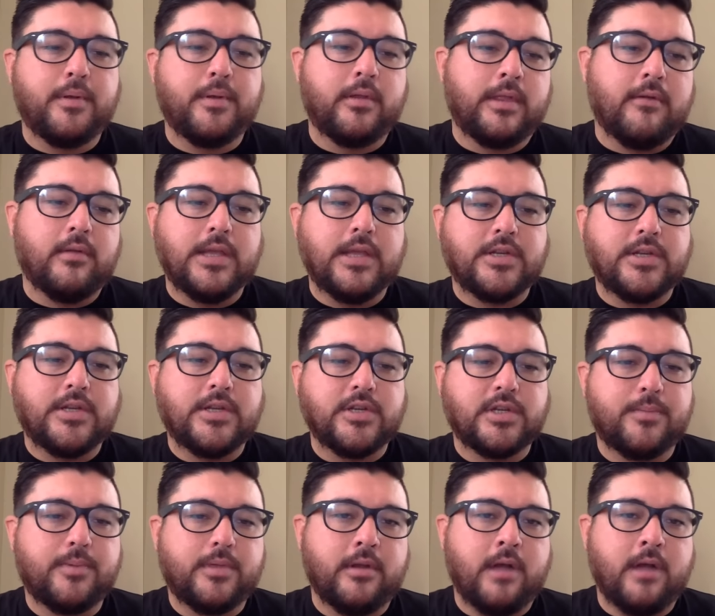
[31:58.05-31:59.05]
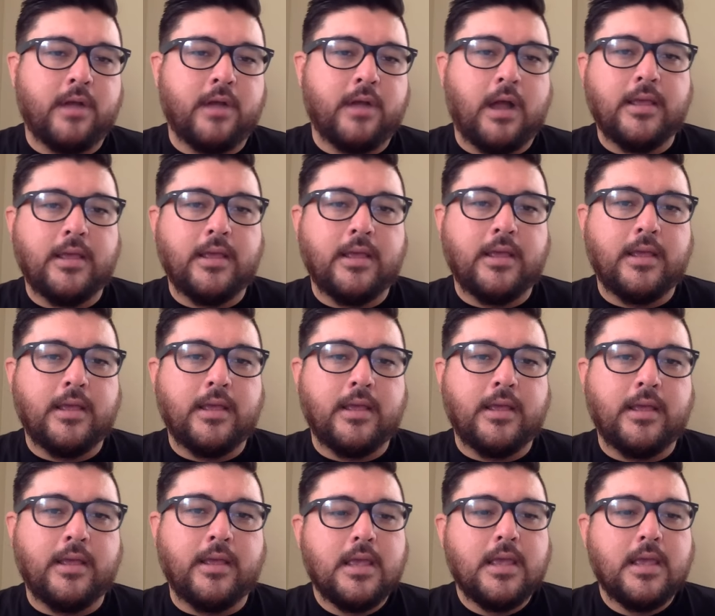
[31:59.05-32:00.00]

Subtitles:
building that relationship with your audience.